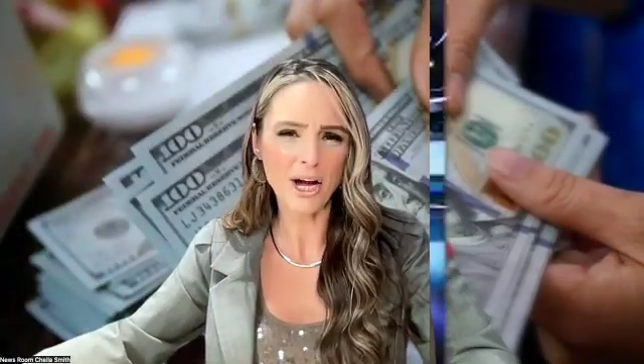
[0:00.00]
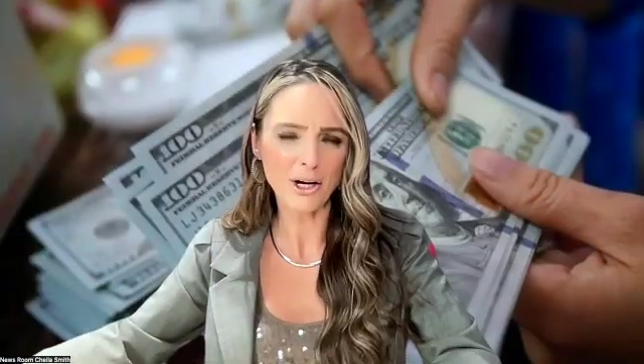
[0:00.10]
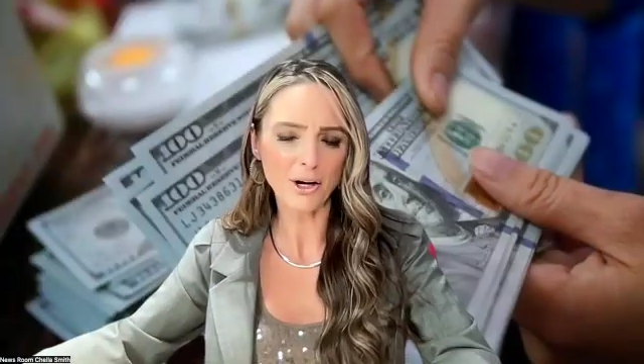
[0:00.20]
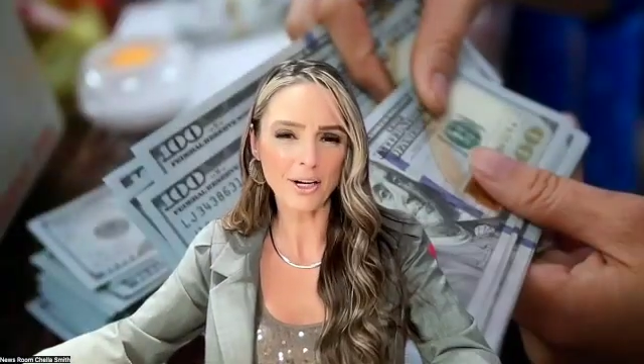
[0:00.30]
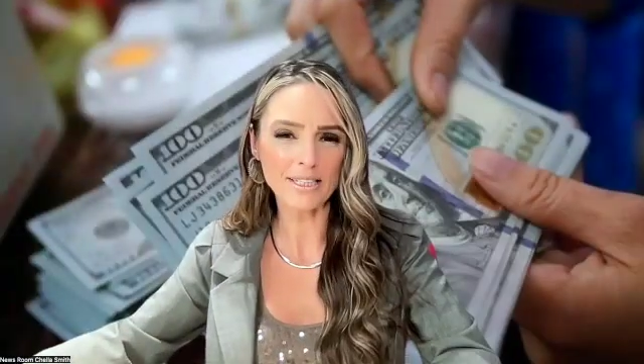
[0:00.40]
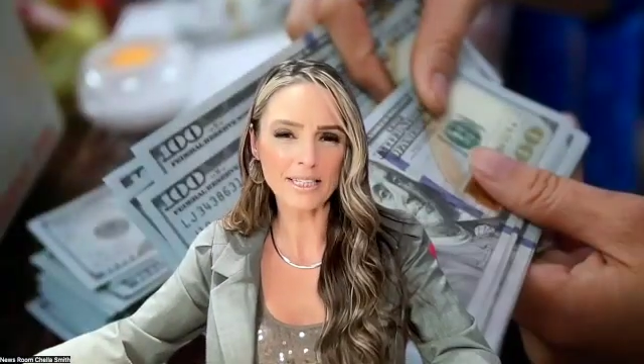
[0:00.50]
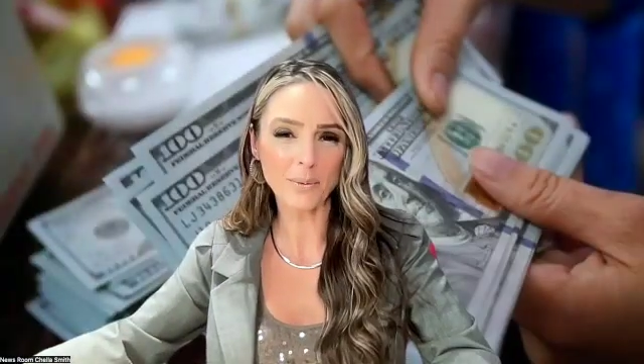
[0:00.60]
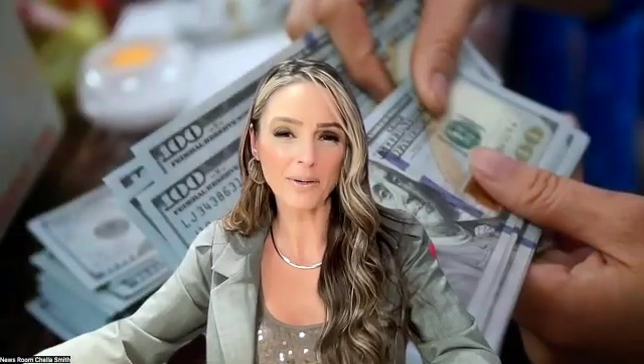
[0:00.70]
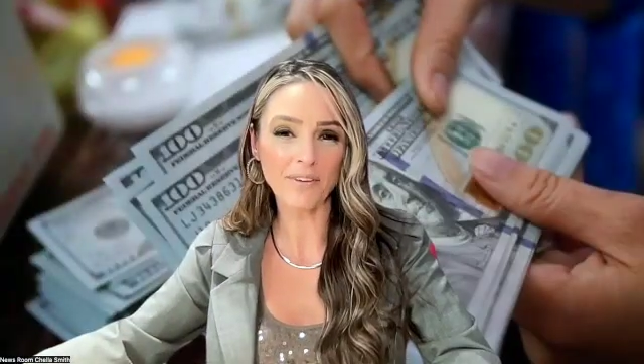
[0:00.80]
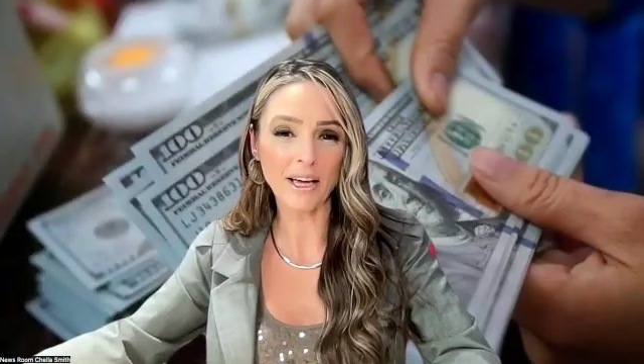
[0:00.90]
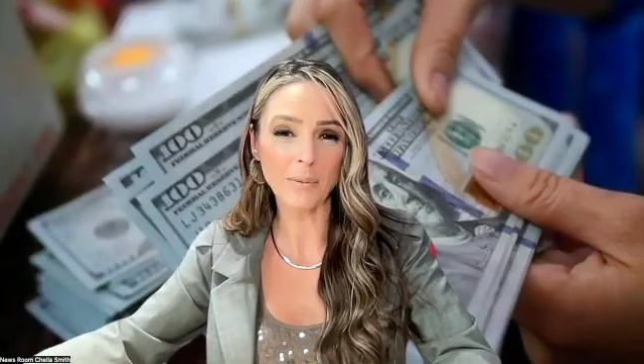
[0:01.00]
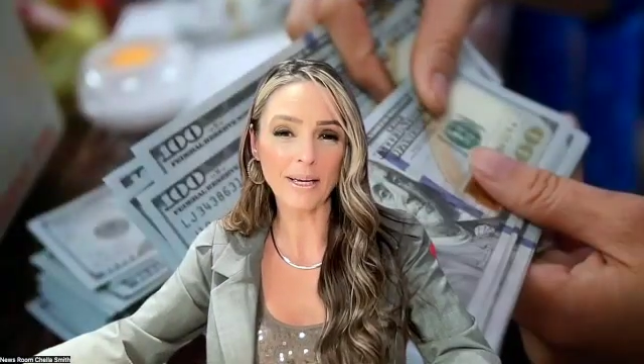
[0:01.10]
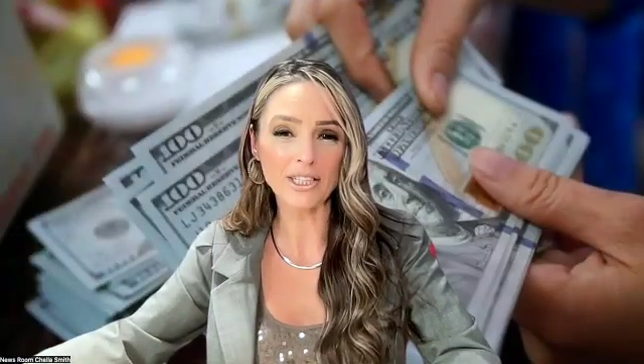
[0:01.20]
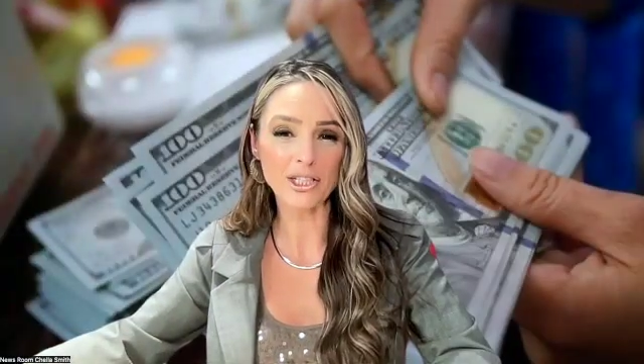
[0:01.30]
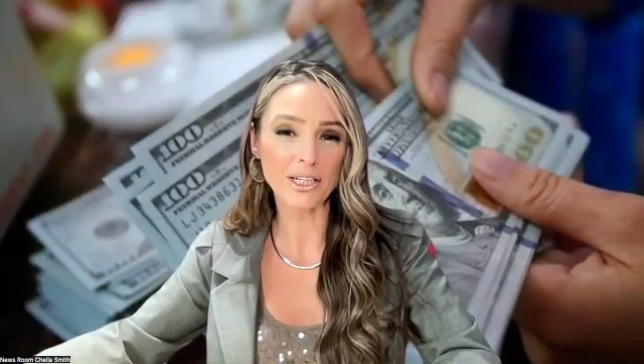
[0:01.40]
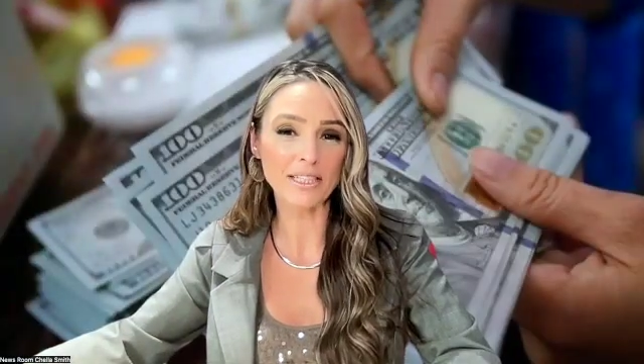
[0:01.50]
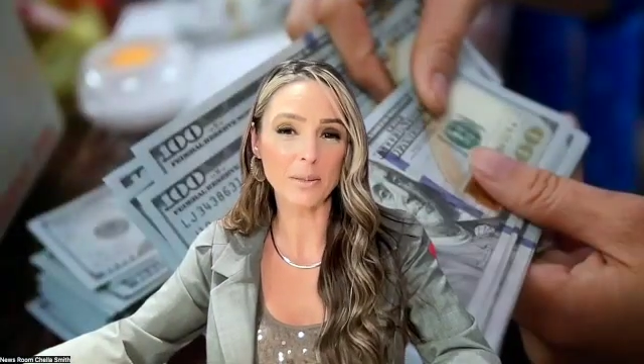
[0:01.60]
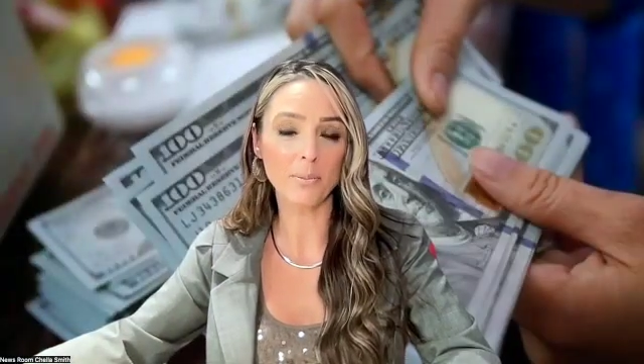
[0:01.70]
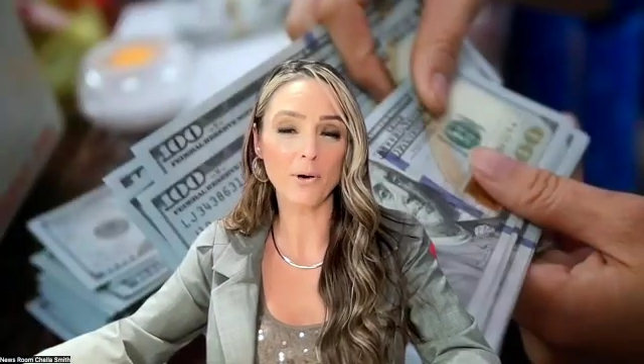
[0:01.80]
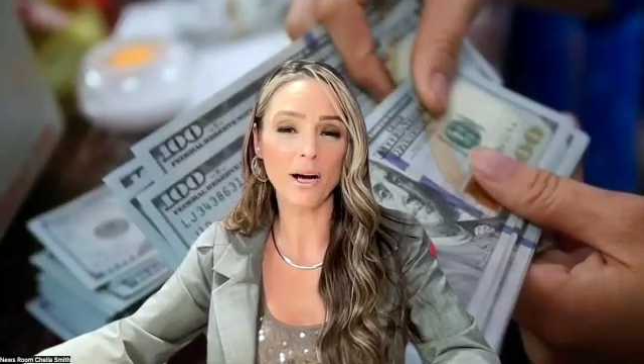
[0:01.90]
Currency revaluation is
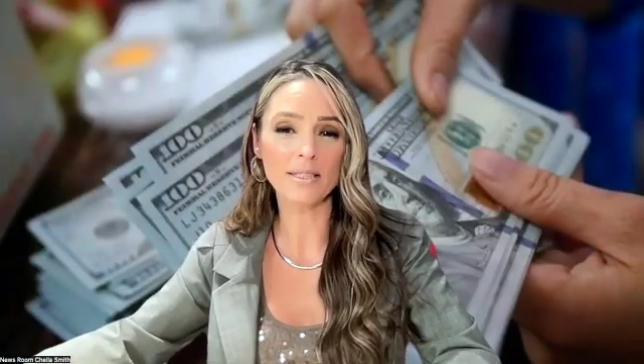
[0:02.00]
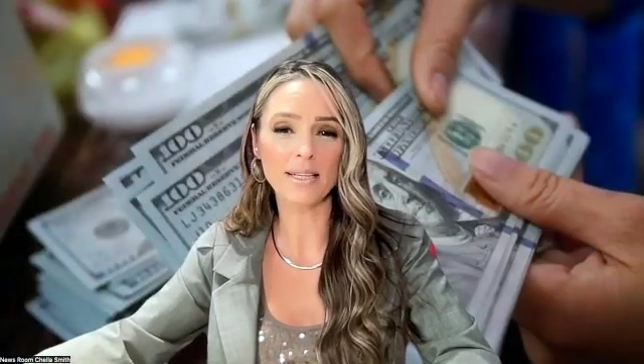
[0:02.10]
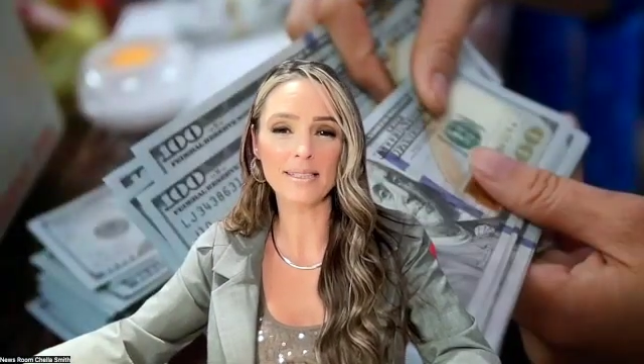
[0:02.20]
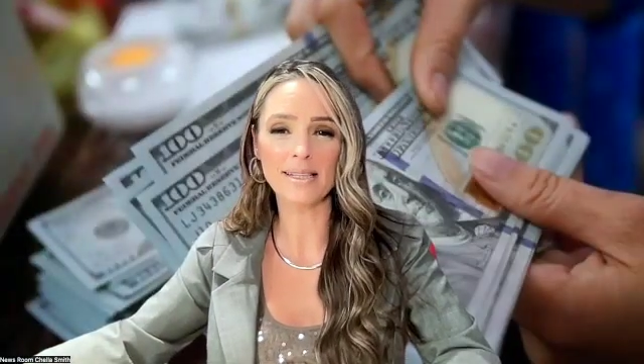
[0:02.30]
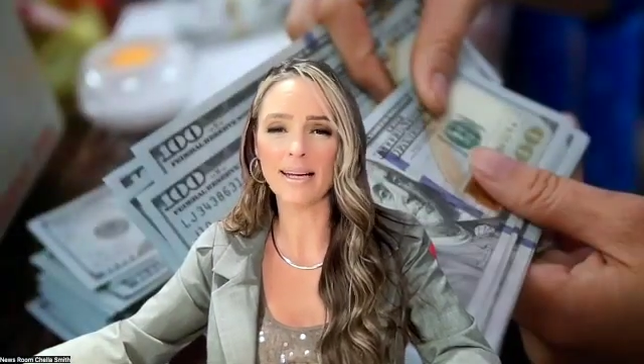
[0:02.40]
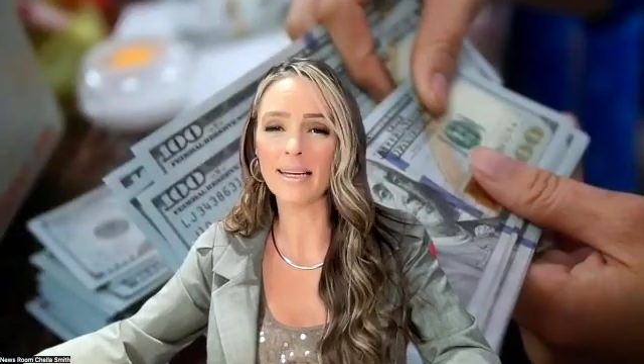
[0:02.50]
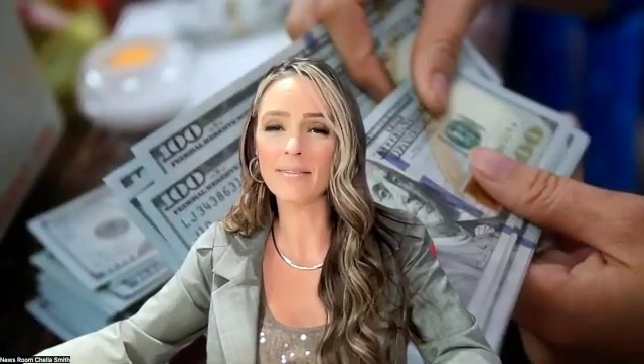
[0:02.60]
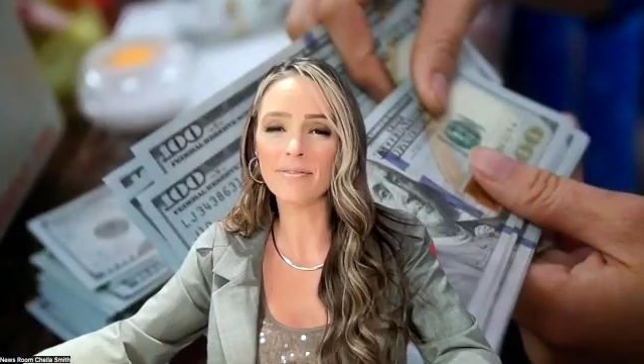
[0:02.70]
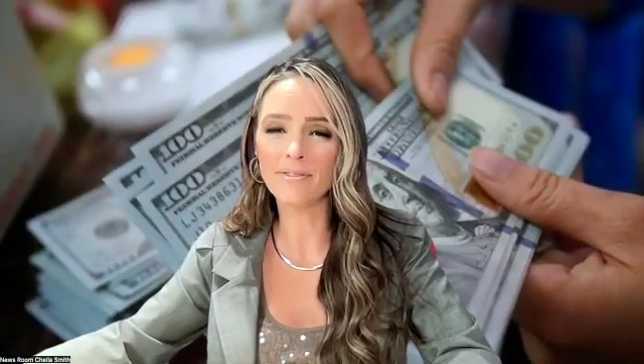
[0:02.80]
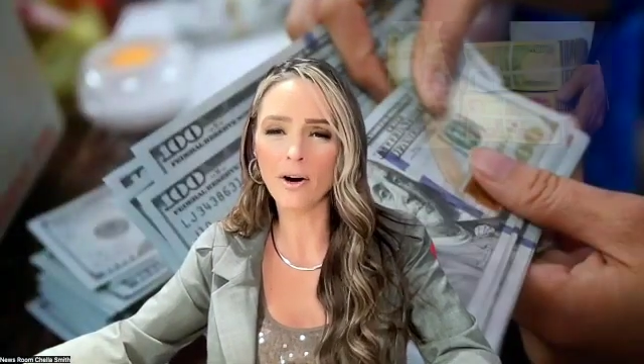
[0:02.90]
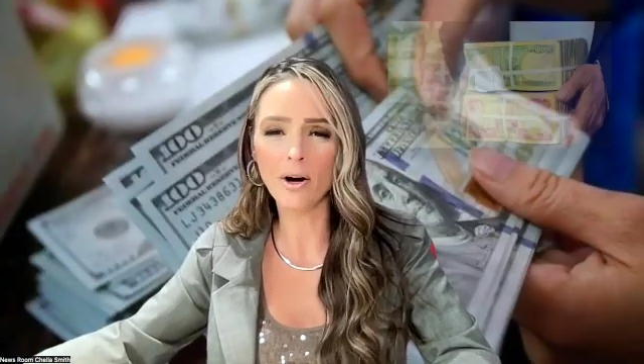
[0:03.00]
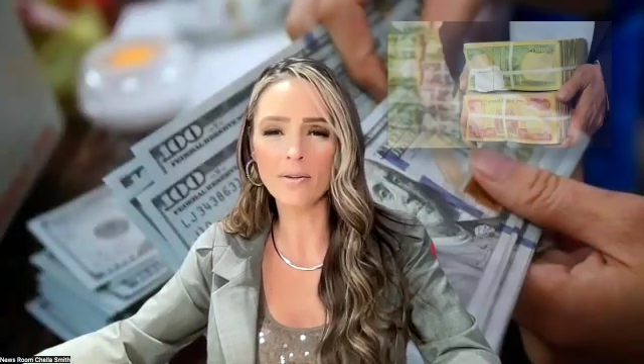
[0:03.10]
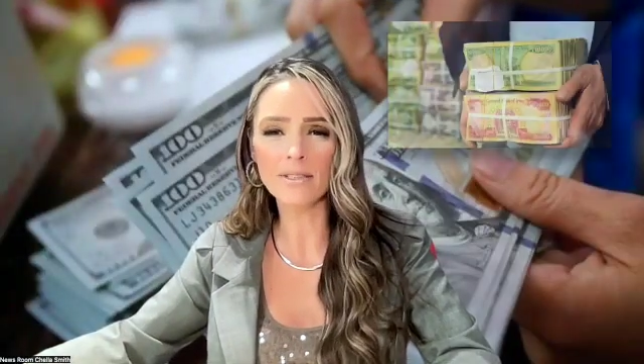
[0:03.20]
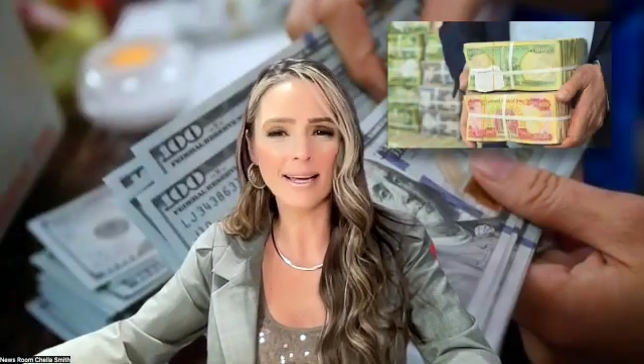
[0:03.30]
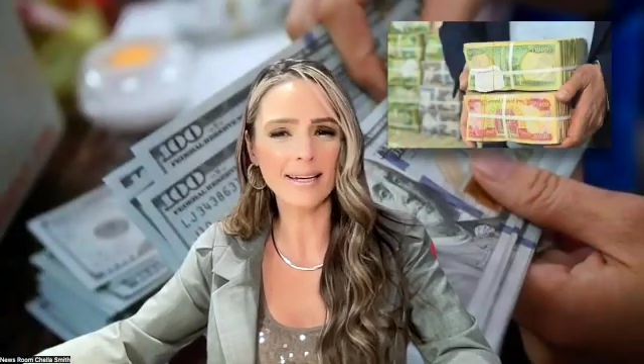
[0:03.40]
a process that involves